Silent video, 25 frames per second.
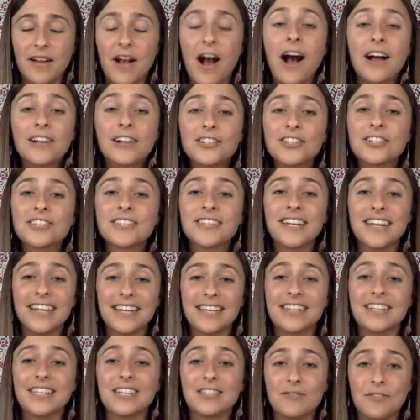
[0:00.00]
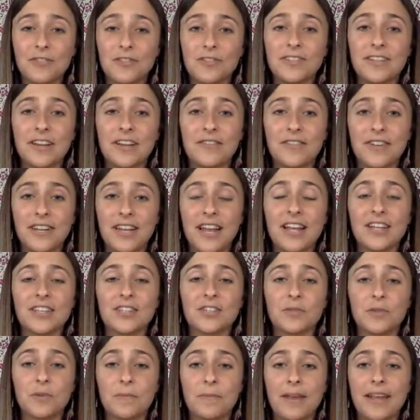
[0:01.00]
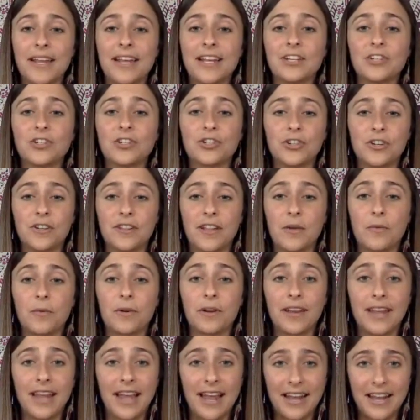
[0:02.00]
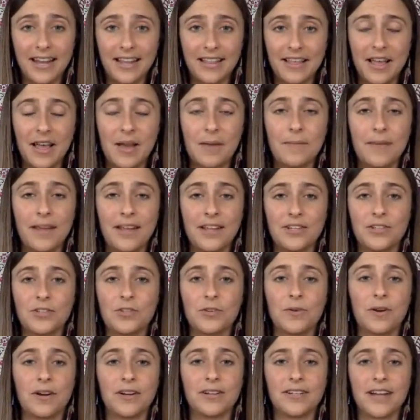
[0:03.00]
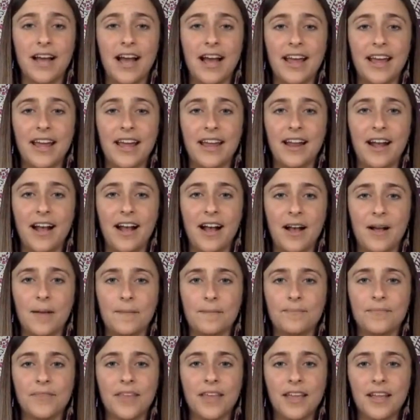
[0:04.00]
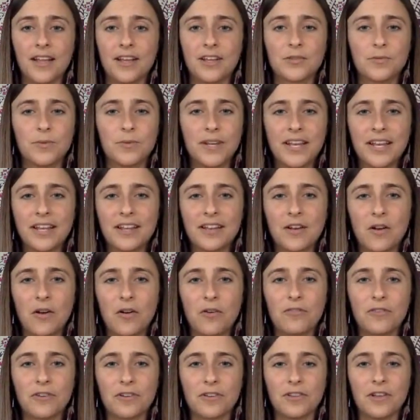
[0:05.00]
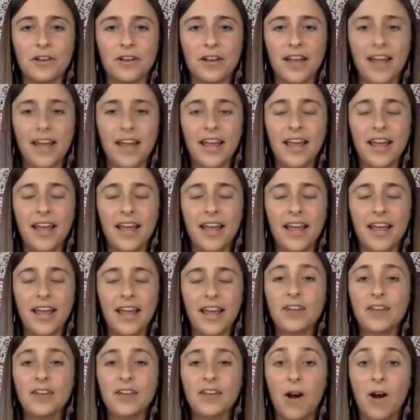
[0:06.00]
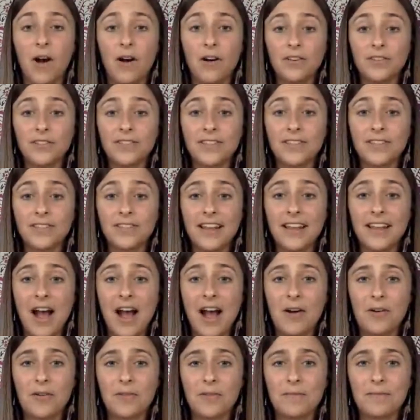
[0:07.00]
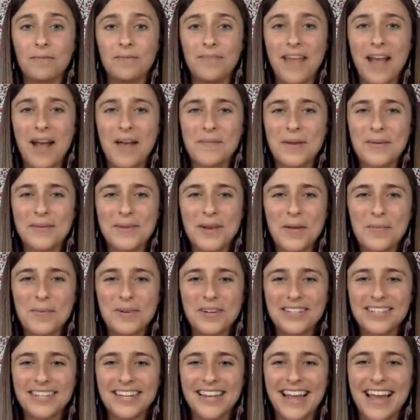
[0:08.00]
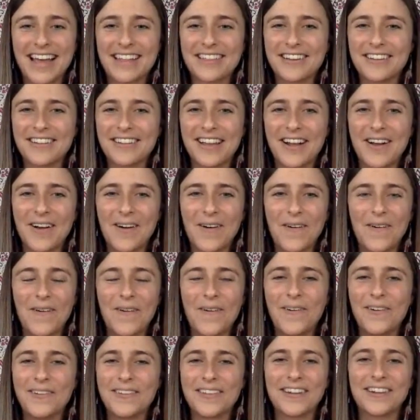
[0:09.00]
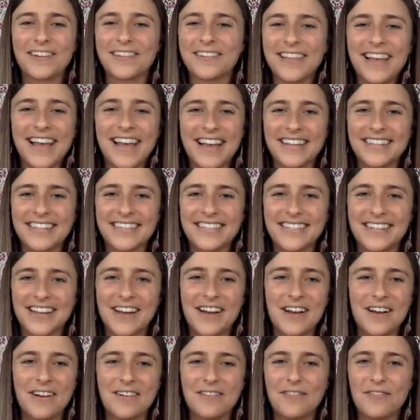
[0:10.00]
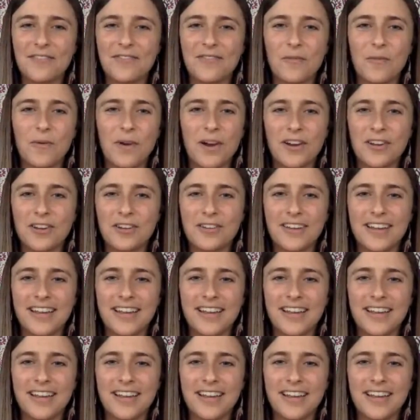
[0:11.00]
consciously eat these foods every day. So we're making sure that we're getting them into our diet, because we can overlook it. So I'll send out, maybe I'll put together like a whole little list of where you can